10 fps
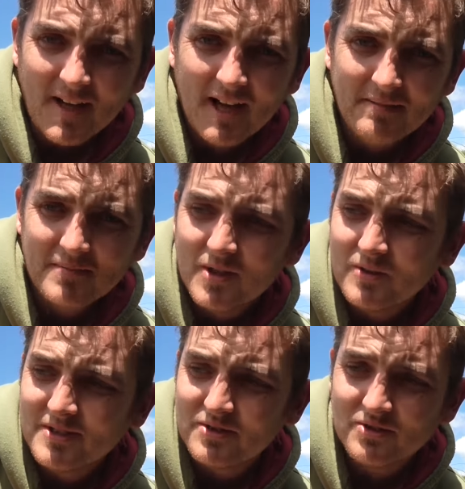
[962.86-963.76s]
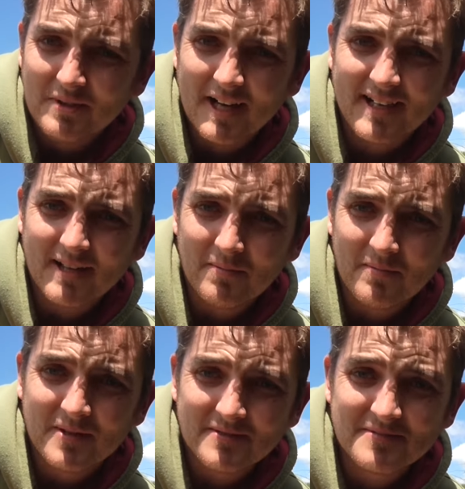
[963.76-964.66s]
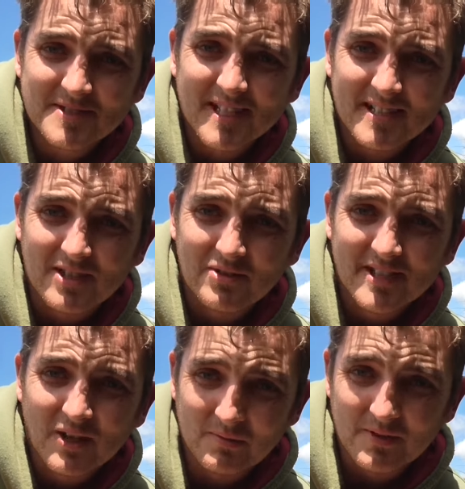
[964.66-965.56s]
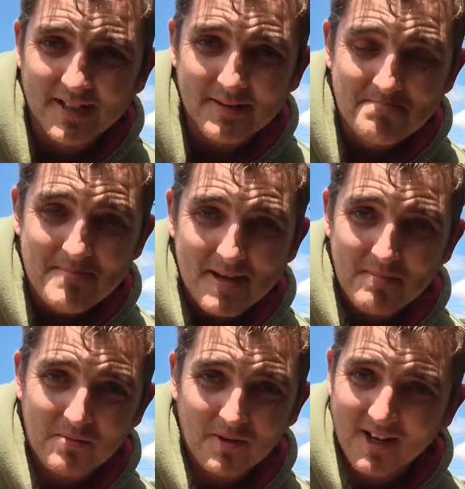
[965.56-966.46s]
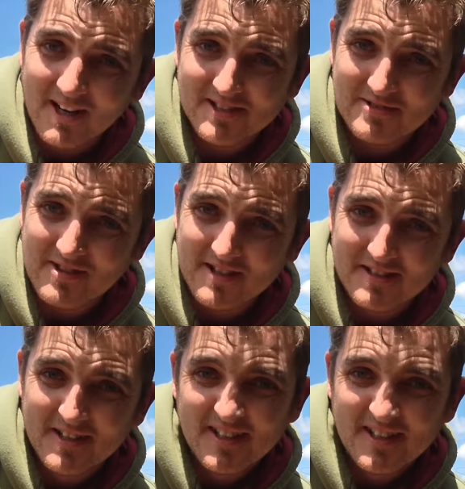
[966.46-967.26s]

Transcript: I'm going to pack up. Still slowly, hopefully there may be one last run.